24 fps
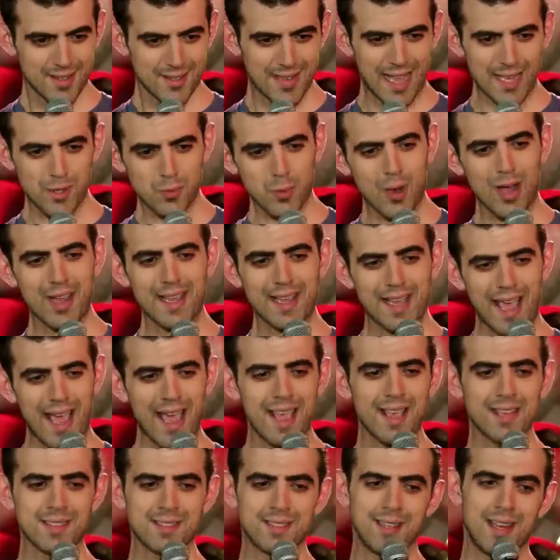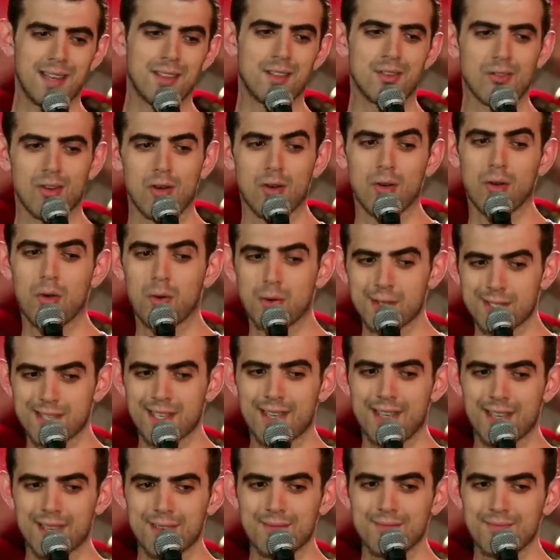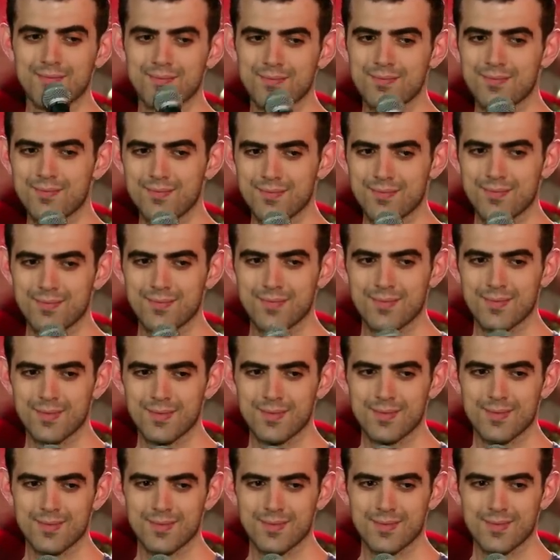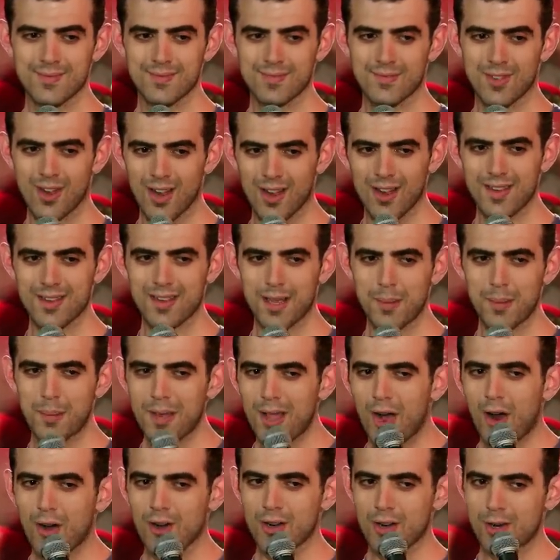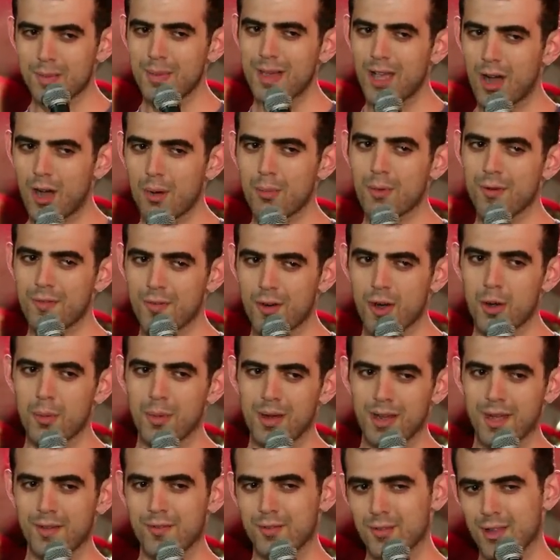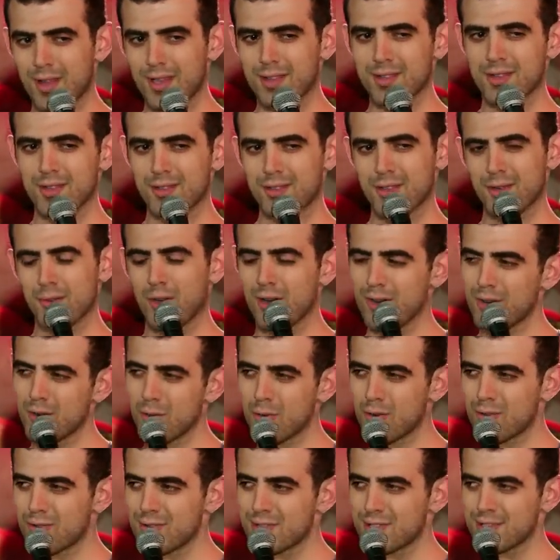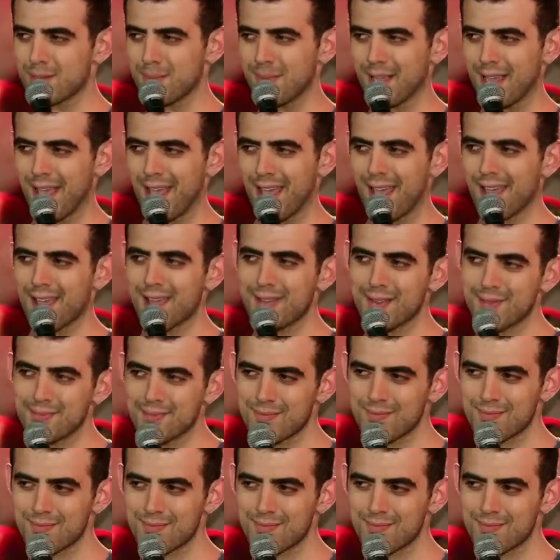That's why gays need their own cuisine. Right? It'd be harder to be homophobic if you're like, dude, you wanna order in some gay?